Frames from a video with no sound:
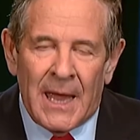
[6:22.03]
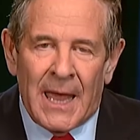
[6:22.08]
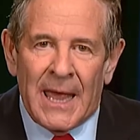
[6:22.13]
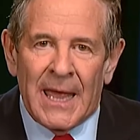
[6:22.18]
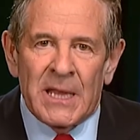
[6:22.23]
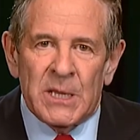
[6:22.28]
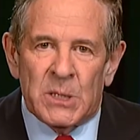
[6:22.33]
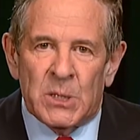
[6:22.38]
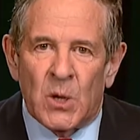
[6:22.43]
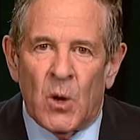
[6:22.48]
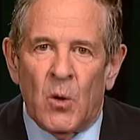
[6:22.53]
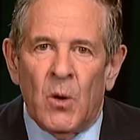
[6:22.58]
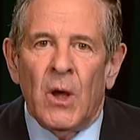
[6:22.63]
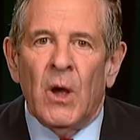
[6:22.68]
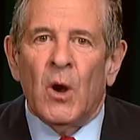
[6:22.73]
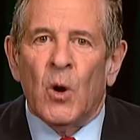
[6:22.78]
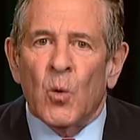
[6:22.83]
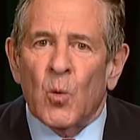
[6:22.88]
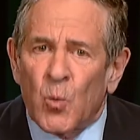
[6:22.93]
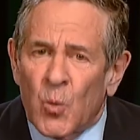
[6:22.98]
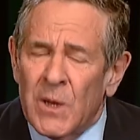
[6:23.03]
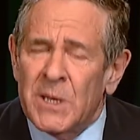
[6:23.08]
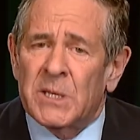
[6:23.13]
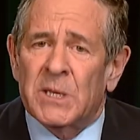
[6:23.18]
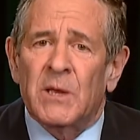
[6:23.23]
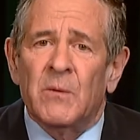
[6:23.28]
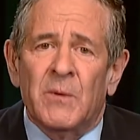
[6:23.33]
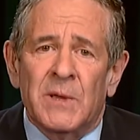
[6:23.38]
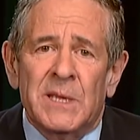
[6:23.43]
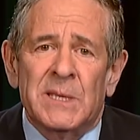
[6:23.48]
And so
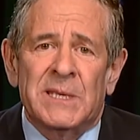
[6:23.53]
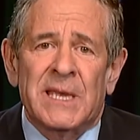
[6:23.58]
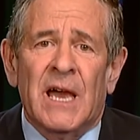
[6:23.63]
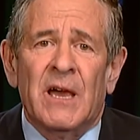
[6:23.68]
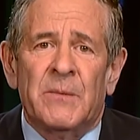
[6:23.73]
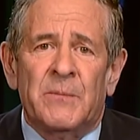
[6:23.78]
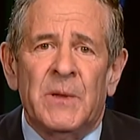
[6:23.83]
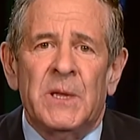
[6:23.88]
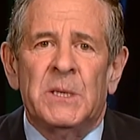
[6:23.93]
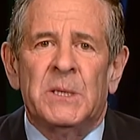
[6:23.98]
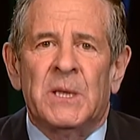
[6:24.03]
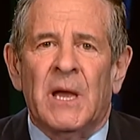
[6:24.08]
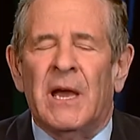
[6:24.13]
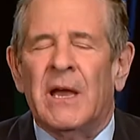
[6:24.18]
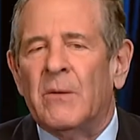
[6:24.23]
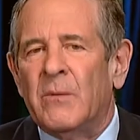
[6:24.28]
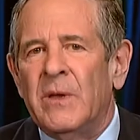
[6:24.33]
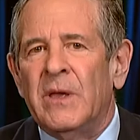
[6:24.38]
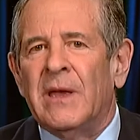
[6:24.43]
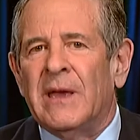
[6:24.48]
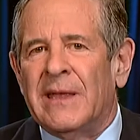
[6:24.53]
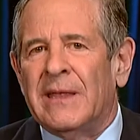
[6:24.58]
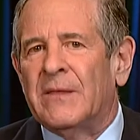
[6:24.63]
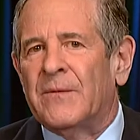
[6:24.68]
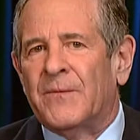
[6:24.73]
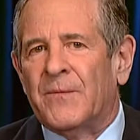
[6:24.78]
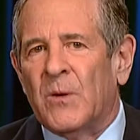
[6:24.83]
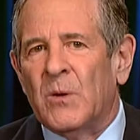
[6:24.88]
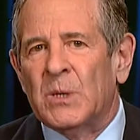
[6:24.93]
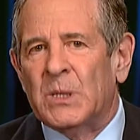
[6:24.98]
originally with the South Beach diet, we had
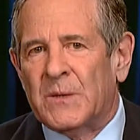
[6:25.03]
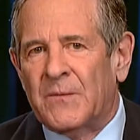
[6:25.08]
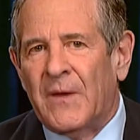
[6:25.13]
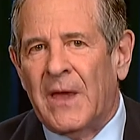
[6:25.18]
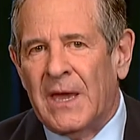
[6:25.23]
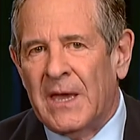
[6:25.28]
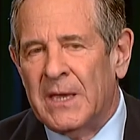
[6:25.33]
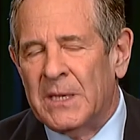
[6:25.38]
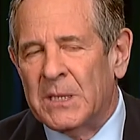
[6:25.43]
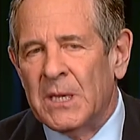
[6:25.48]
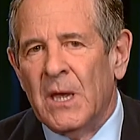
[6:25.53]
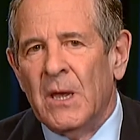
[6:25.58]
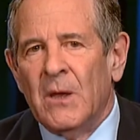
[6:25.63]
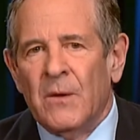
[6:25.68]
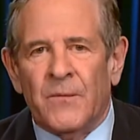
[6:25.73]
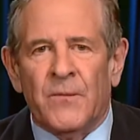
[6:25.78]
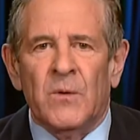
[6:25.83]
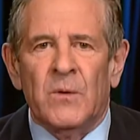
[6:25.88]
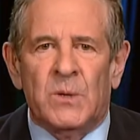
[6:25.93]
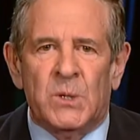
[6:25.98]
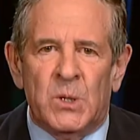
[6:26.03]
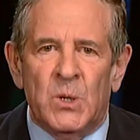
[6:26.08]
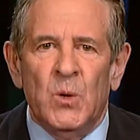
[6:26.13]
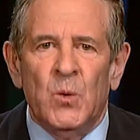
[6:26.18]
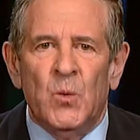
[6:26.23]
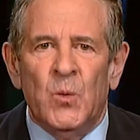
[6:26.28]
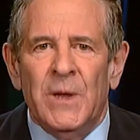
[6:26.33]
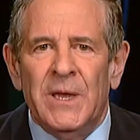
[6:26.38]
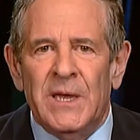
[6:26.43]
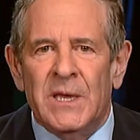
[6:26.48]
the first phase for two
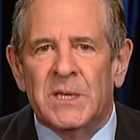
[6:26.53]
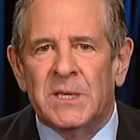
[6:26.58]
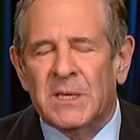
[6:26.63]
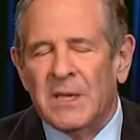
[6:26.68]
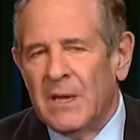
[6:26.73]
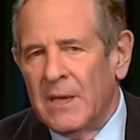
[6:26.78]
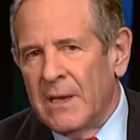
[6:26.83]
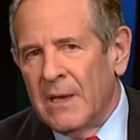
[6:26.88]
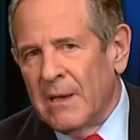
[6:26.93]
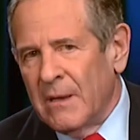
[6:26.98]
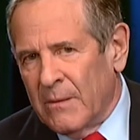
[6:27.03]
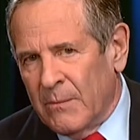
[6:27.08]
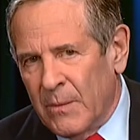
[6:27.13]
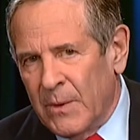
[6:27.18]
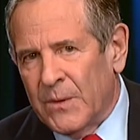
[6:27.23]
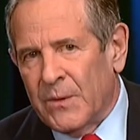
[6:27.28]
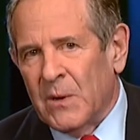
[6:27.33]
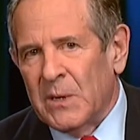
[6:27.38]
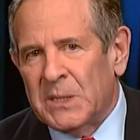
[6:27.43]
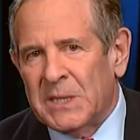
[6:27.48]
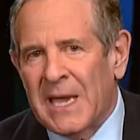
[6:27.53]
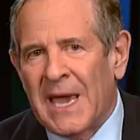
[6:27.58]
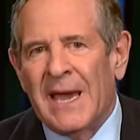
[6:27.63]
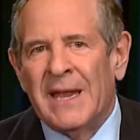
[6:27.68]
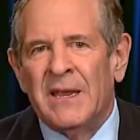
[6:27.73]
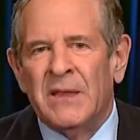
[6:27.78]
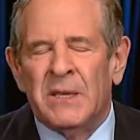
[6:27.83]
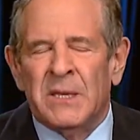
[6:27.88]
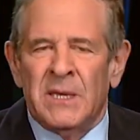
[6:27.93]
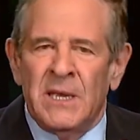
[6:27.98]
weeks we thought you
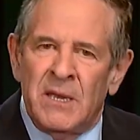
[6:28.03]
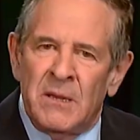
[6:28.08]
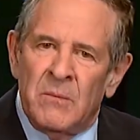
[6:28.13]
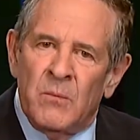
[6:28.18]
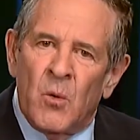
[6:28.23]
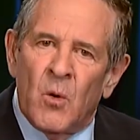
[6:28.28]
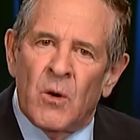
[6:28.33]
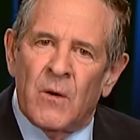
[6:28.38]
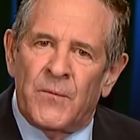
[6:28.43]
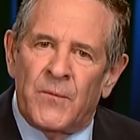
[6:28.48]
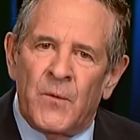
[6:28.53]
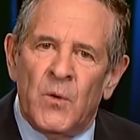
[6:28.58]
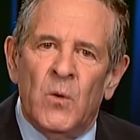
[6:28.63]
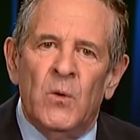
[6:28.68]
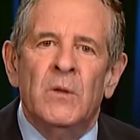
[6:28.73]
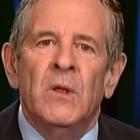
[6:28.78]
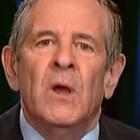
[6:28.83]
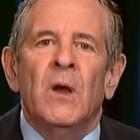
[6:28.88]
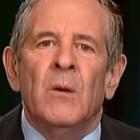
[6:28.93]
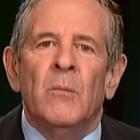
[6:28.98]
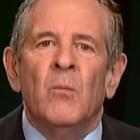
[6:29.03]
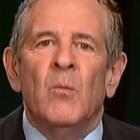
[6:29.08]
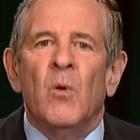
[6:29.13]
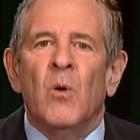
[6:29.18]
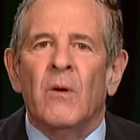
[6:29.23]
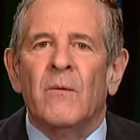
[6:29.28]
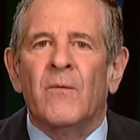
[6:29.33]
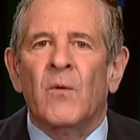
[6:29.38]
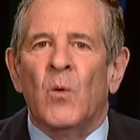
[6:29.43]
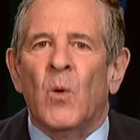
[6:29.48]
had to eat more food,
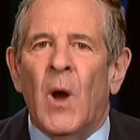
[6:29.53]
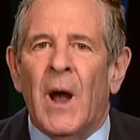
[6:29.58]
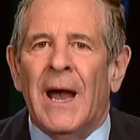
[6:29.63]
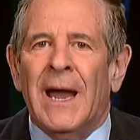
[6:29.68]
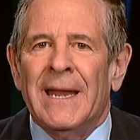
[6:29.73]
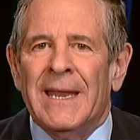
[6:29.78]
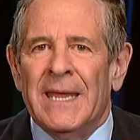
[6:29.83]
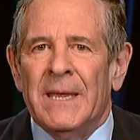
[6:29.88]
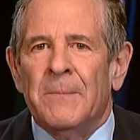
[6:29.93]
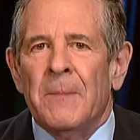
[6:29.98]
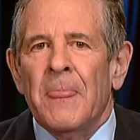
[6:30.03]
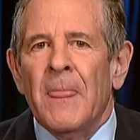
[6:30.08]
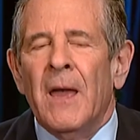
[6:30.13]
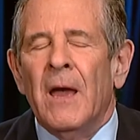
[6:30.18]
more variety.